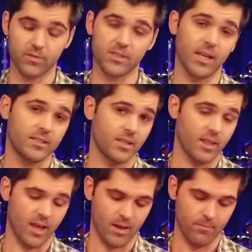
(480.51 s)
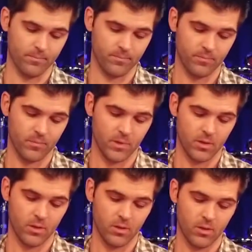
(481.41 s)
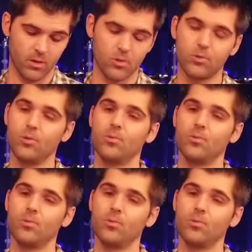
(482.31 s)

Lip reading: said to them, do